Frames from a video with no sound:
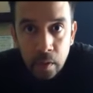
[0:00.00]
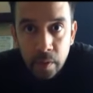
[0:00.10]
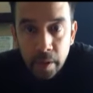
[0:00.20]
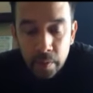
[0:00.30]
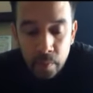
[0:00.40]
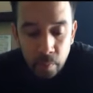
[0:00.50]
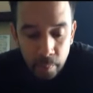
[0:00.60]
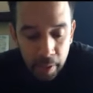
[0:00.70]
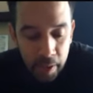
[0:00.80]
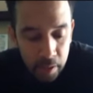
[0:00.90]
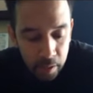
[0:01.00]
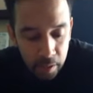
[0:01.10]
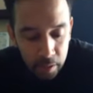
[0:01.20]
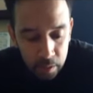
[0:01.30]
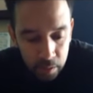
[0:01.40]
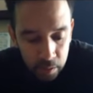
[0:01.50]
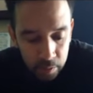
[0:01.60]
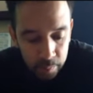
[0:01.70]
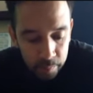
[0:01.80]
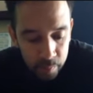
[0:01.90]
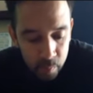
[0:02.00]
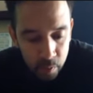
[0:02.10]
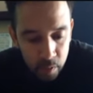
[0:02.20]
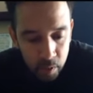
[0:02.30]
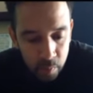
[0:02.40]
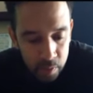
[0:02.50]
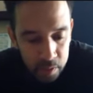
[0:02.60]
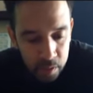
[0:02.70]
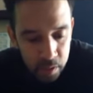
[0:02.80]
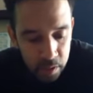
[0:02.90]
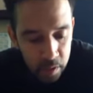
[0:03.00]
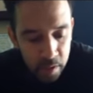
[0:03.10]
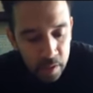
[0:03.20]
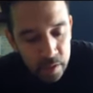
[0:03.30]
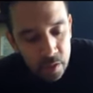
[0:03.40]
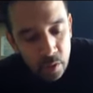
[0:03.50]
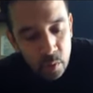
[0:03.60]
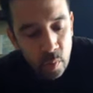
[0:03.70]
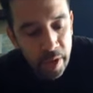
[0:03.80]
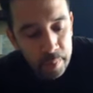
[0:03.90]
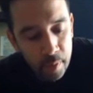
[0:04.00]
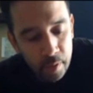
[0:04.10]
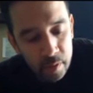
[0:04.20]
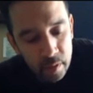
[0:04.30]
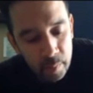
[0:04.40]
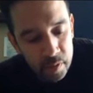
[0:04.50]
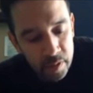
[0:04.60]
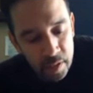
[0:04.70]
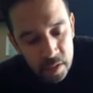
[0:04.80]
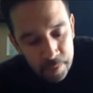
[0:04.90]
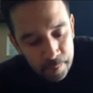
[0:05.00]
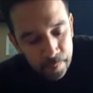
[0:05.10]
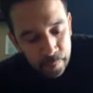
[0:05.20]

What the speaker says: Okay, cool. We're back, and we're going to go on to the turn wide part, number 6.